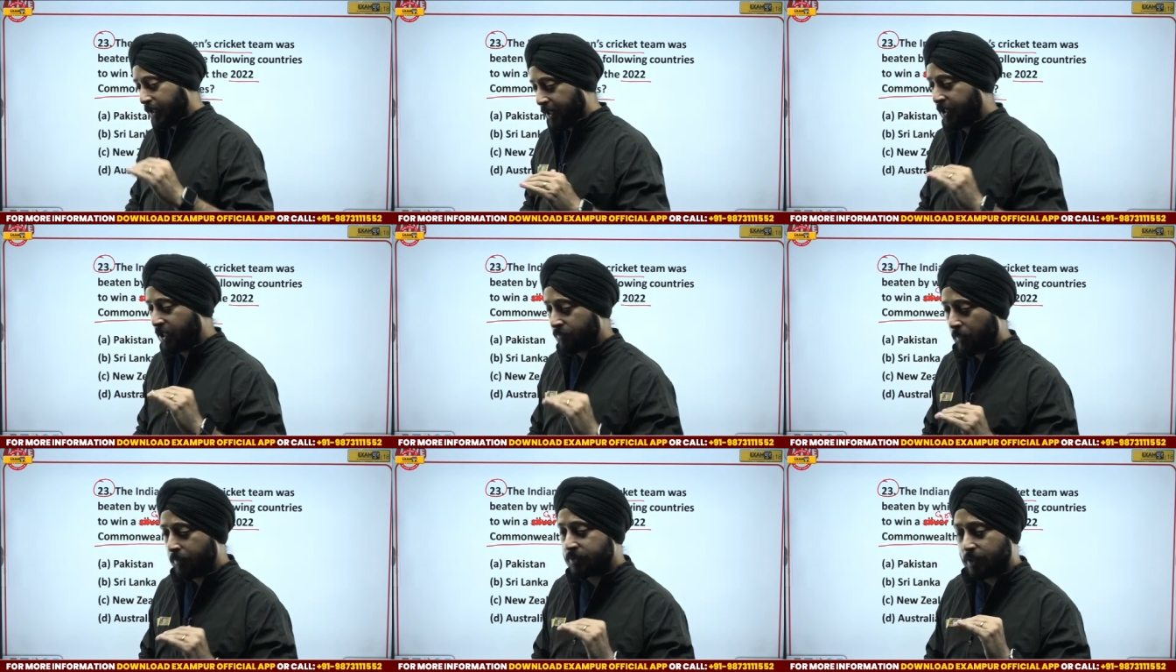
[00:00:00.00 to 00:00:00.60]
Indian
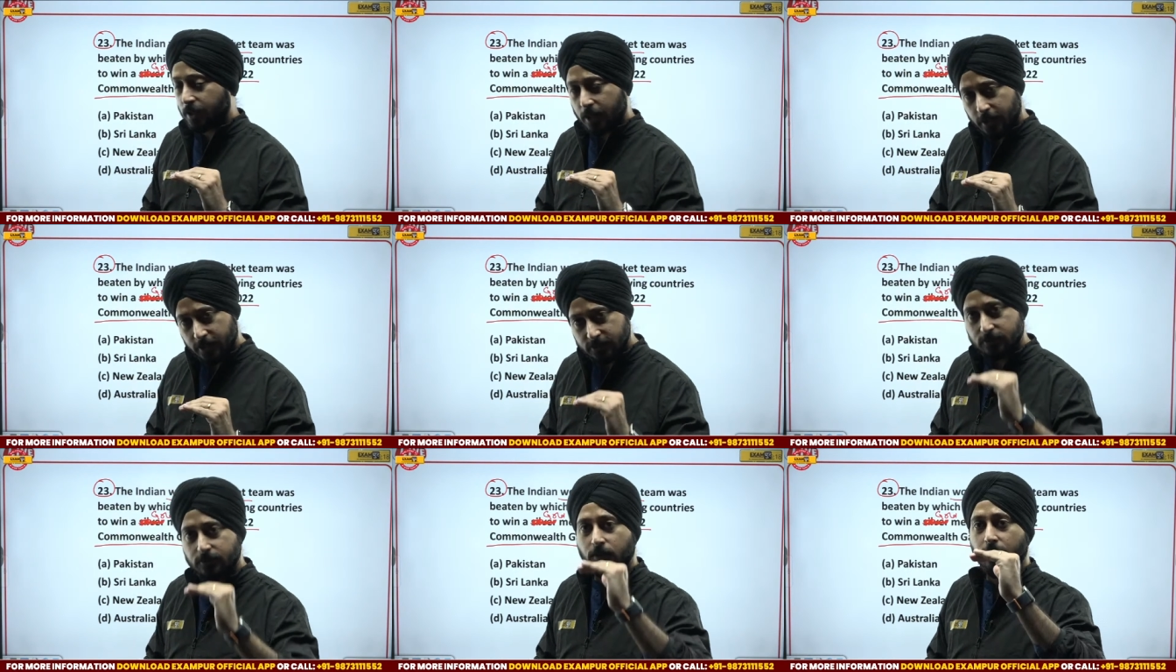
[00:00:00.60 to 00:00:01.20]
women's cricket
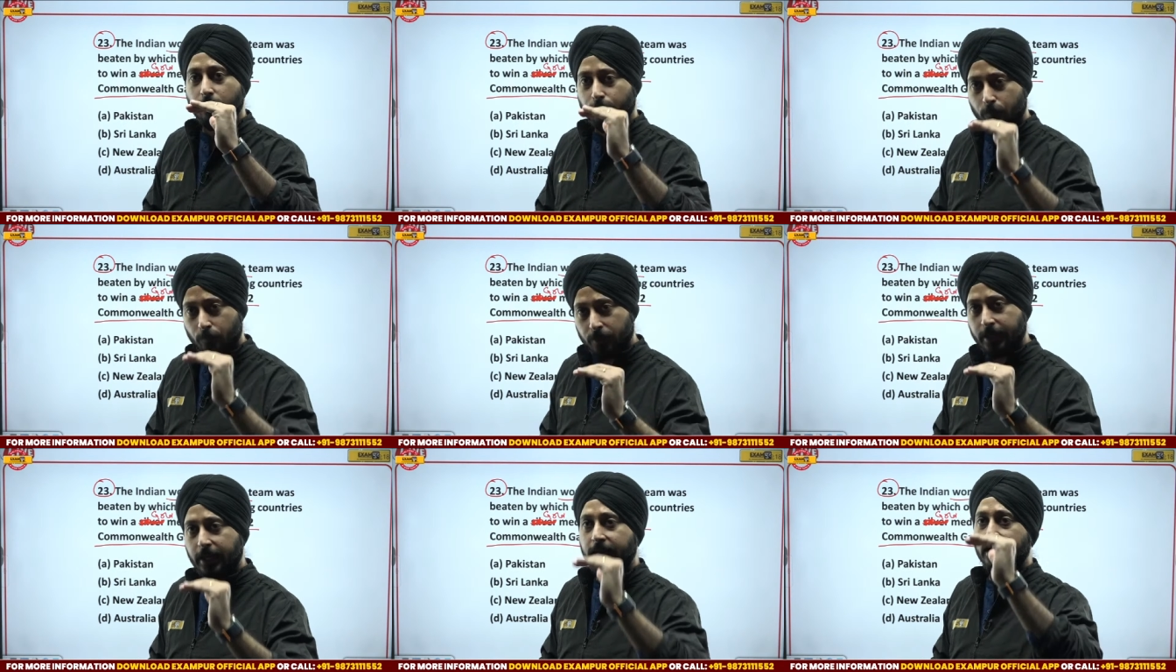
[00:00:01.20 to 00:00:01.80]
is
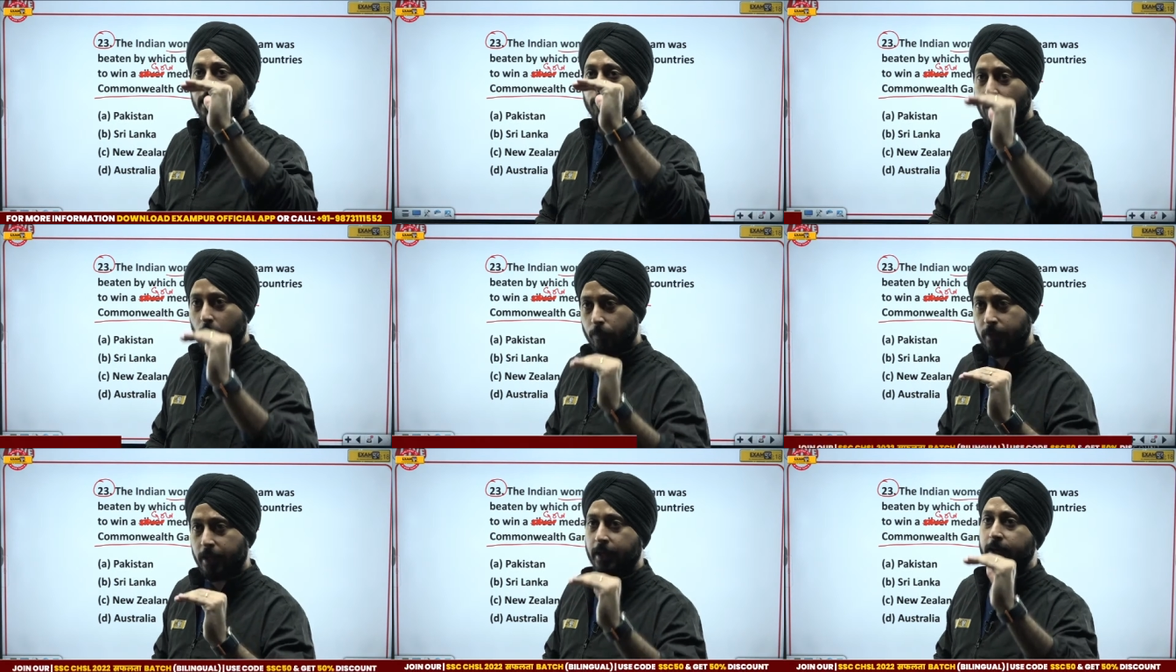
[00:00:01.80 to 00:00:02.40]
gaining
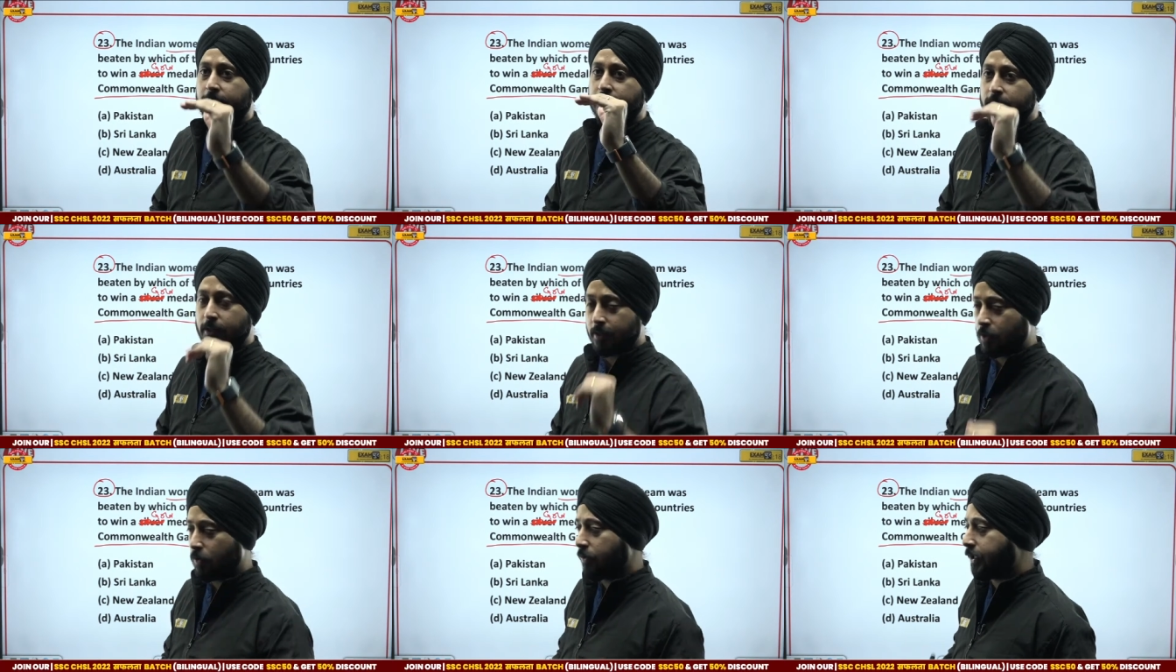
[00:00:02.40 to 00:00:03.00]
popularity, you
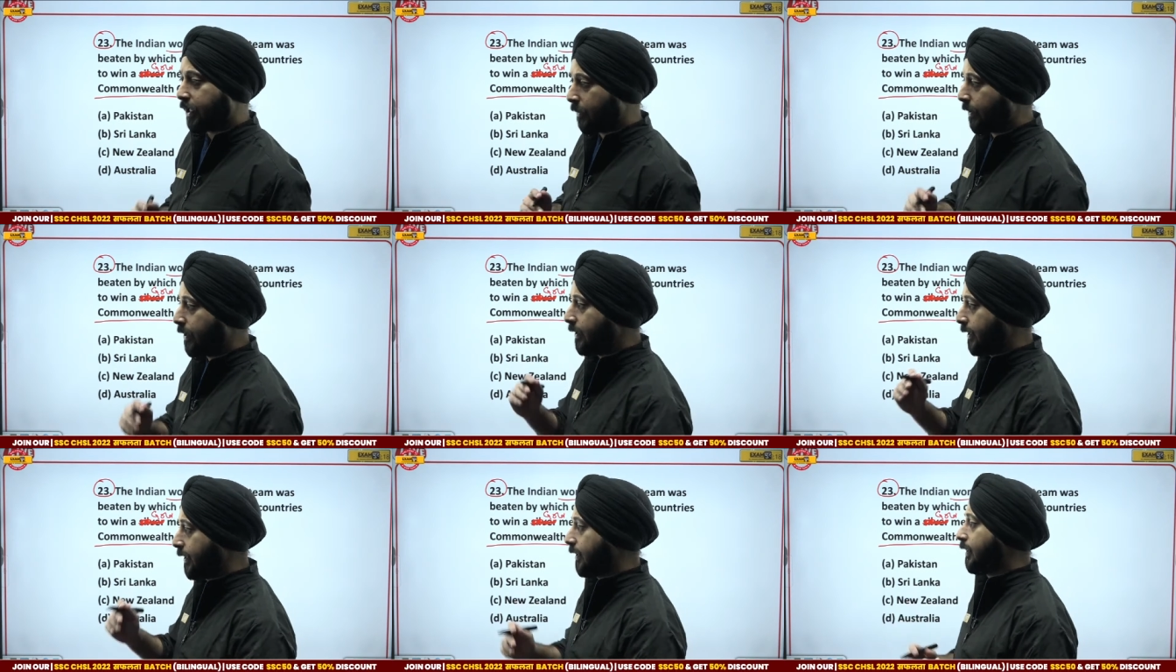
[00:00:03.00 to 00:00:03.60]
know, day by
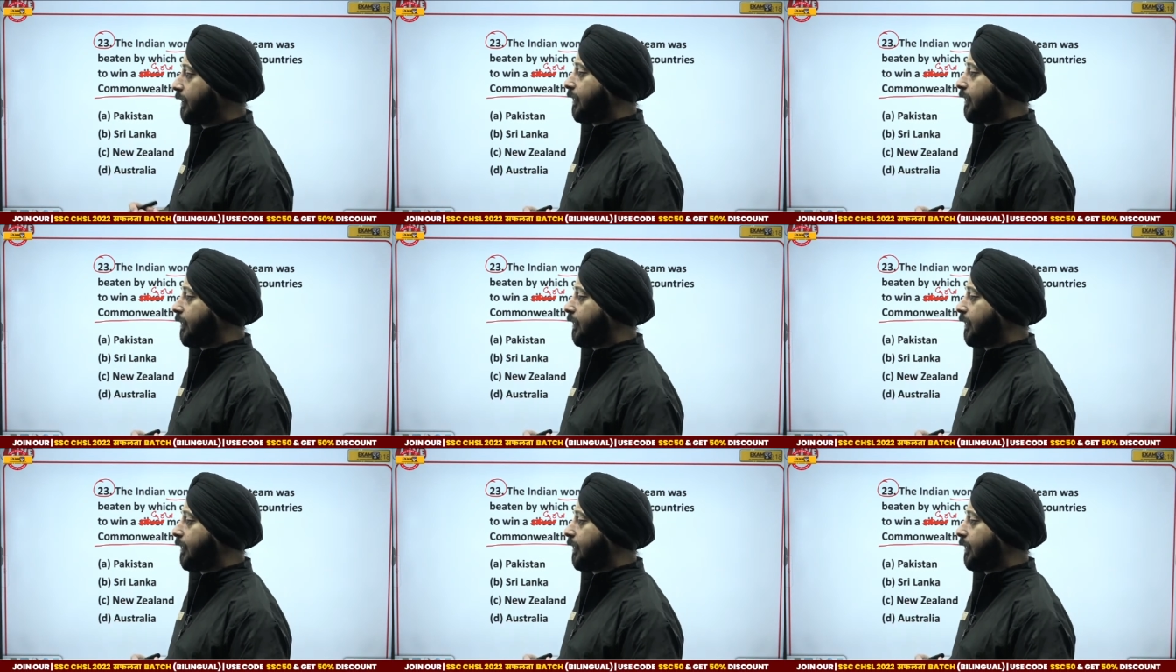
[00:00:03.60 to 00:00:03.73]
day.